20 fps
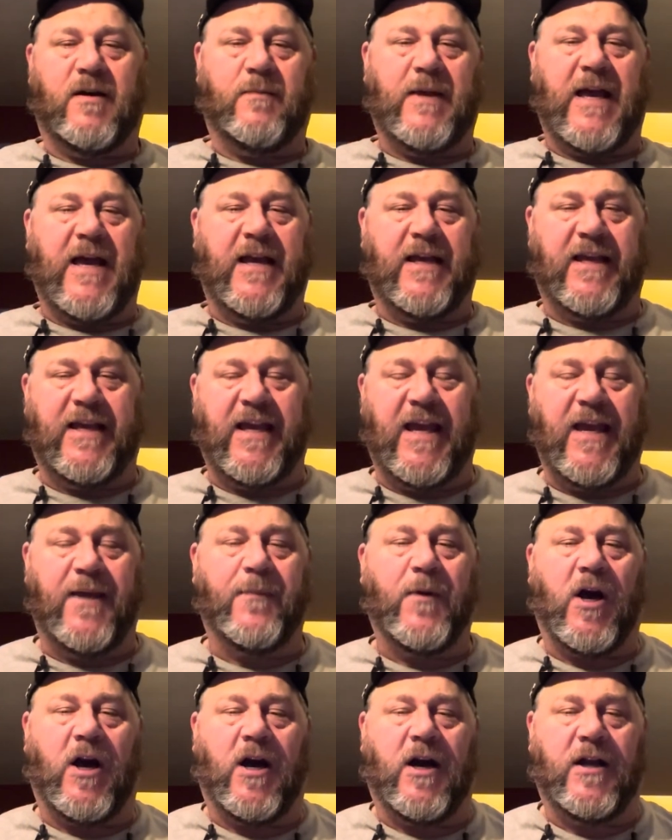at Game
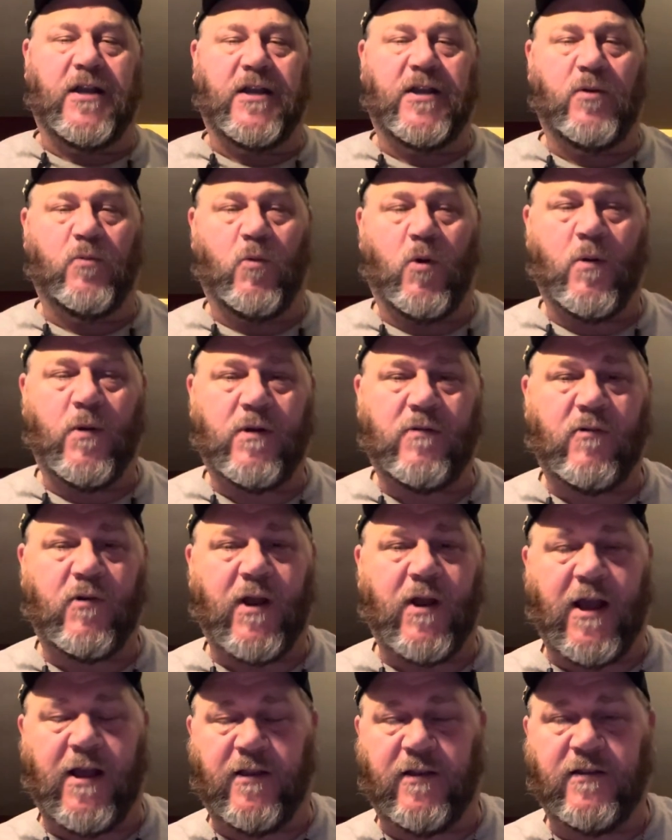On in Warwick, Rhode
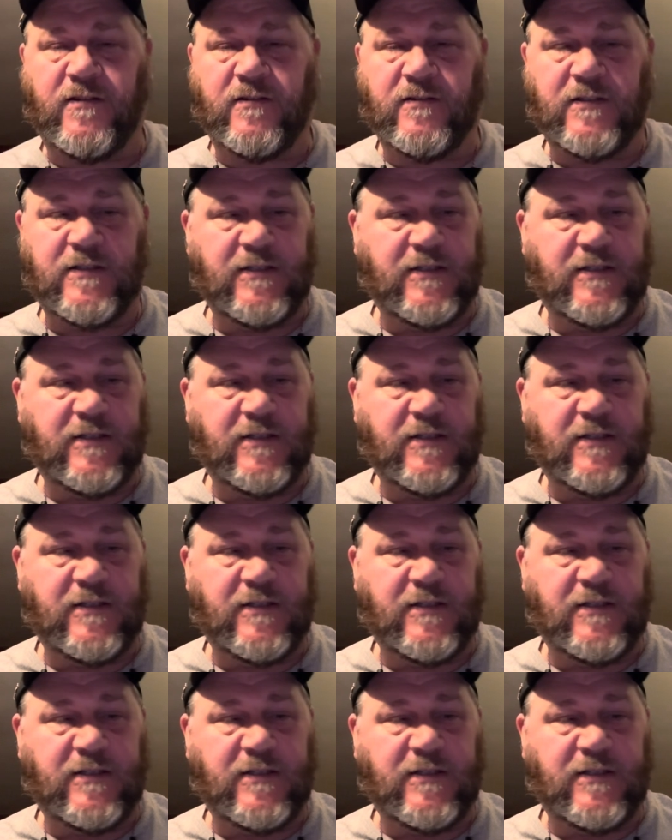Island.